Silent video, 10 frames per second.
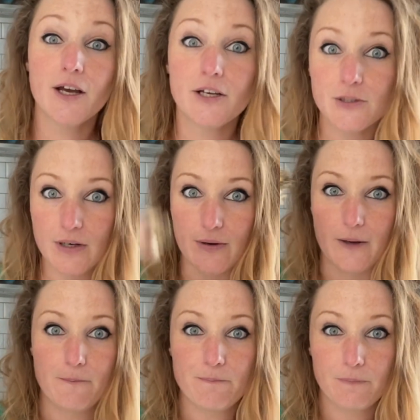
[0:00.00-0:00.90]
So
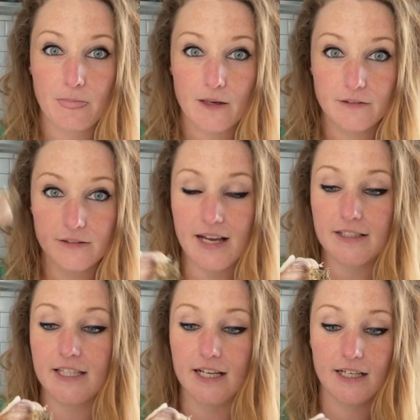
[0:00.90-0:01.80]
anyway, next
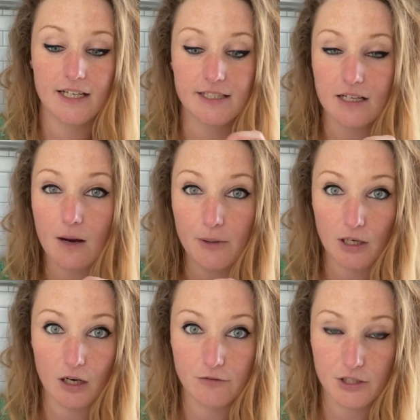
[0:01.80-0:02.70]
thing is a couple of
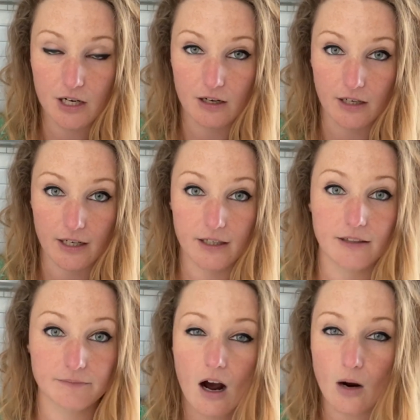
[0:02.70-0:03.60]
cloves of garlic.
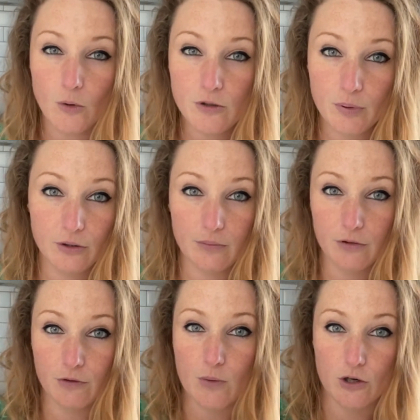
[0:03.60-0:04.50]
I wouldn't put them
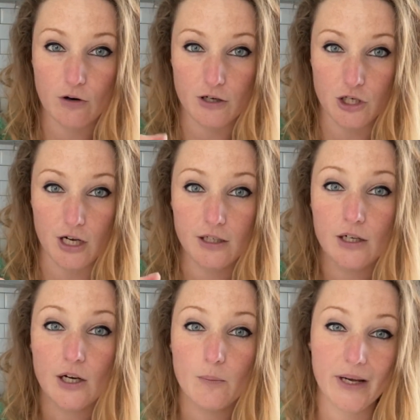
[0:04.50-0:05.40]
through a crusher
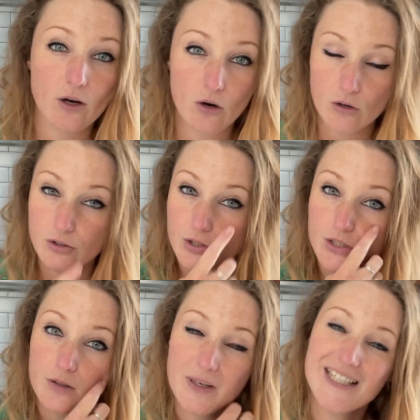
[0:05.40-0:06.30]
because
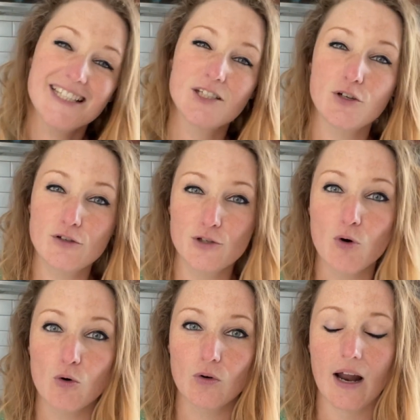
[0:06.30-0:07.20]
the pieces are too
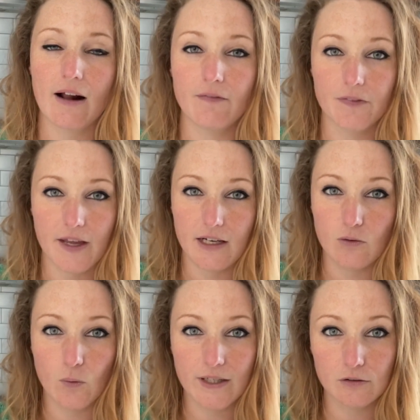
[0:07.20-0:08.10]
small and they
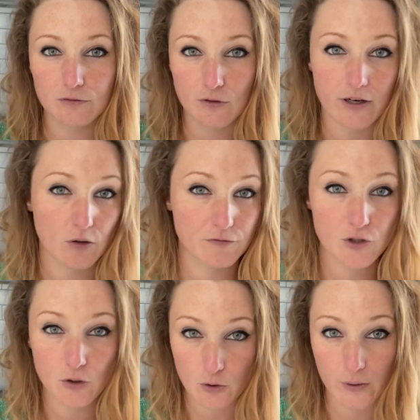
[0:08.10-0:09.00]
will fry off
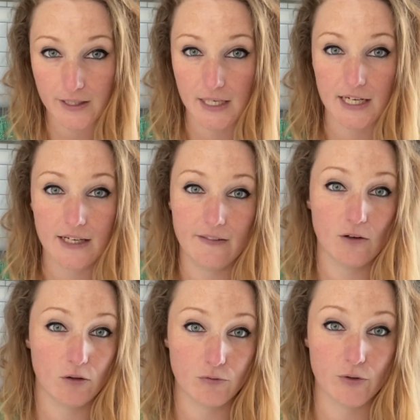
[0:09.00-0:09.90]
too quickly in the
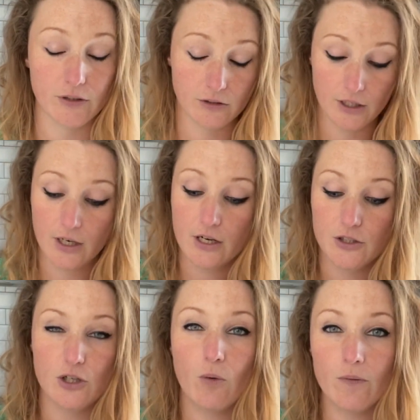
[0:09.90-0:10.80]
olive oil.
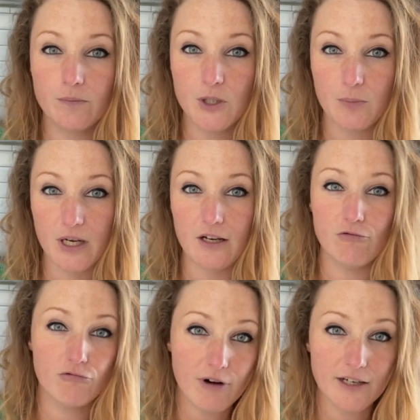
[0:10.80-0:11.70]
So you want them to be
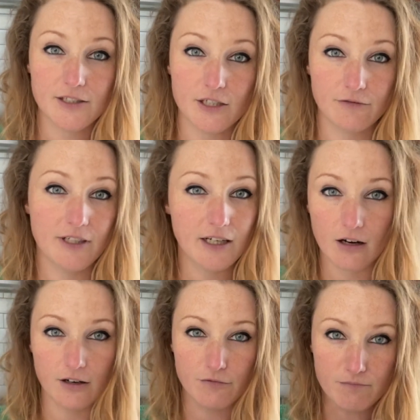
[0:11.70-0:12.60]
relatively
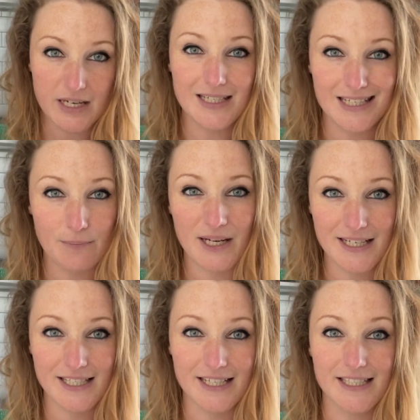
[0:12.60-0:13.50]
kind of meaty
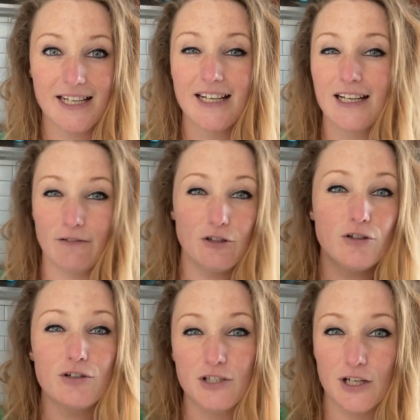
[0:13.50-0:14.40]
pieces. If you
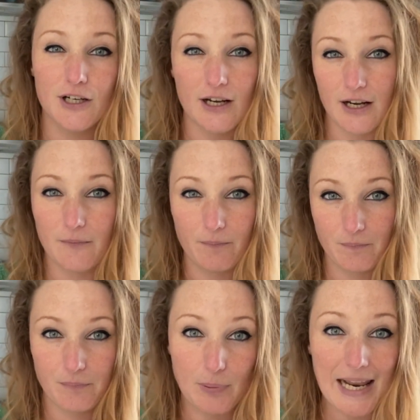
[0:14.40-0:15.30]
used a
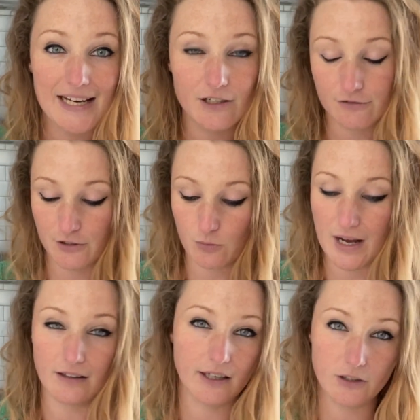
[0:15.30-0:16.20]
planer as
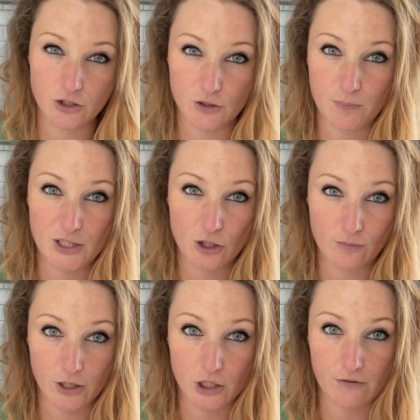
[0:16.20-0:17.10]
well, it would just be too
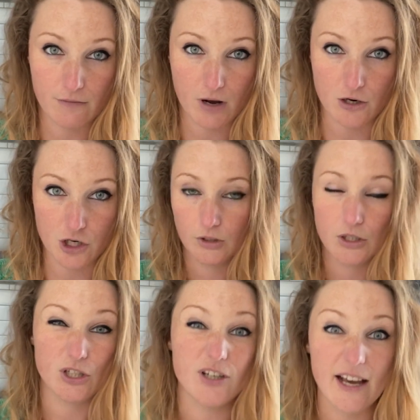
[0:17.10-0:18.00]
much of a mush.
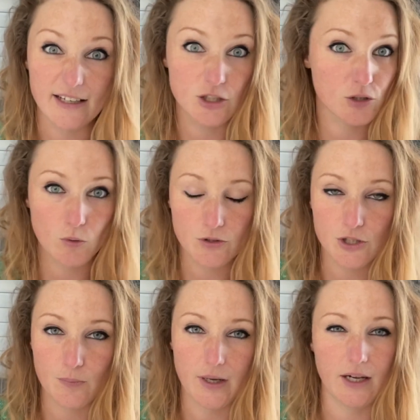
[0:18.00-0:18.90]
So yeah, it just wants to
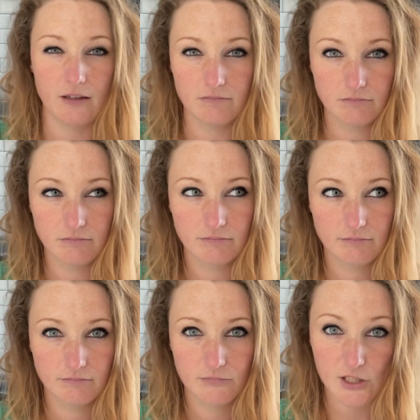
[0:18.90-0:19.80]
be
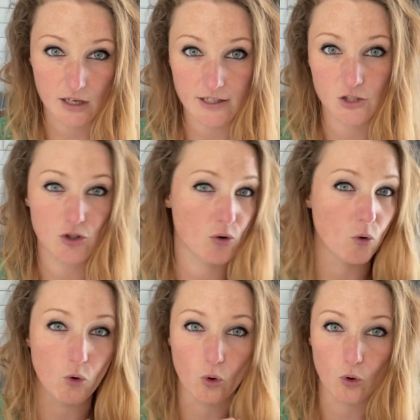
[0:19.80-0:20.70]
sliced
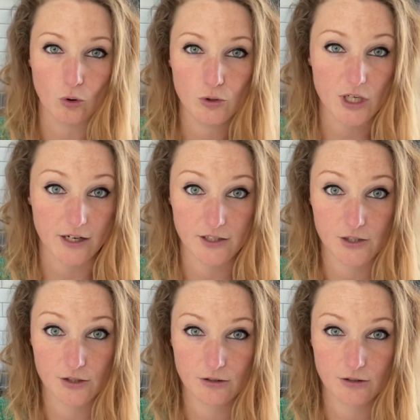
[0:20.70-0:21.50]
or diced.